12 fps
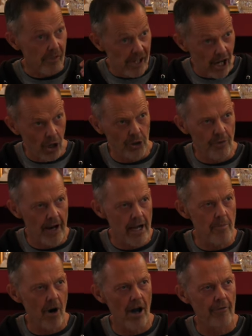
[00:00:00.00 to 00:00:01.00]

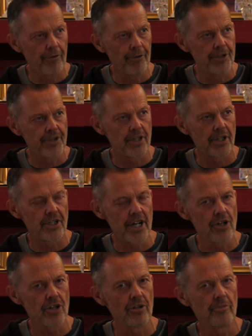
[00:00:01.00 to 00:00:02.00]
cultivating mindfulness in
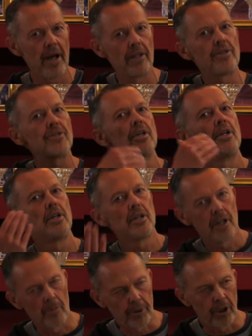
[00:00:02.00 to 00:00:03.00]
attentional balance,
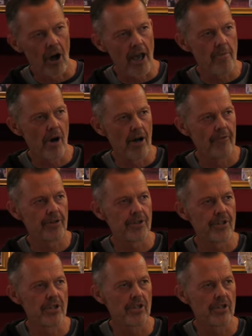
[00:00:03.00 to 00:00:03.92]
applying mindfulness in